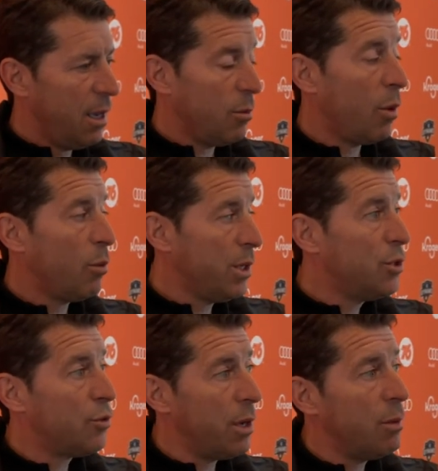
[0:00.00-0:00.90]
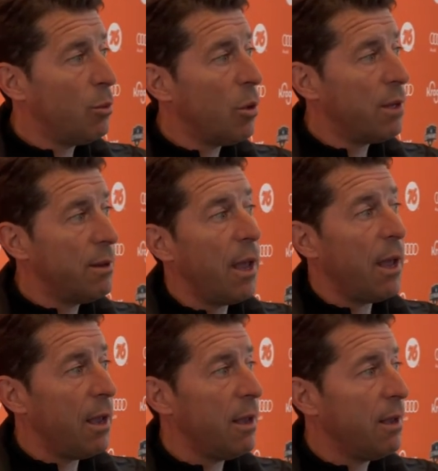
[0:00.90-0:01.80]
and what we dream one
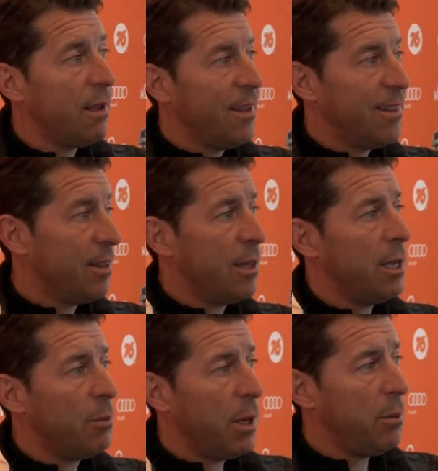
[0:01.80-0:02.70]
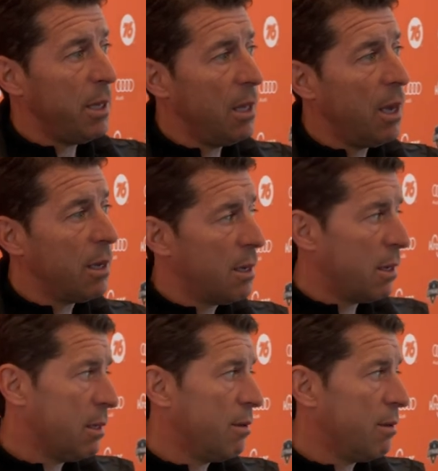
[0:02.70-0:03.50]
day the league may be like,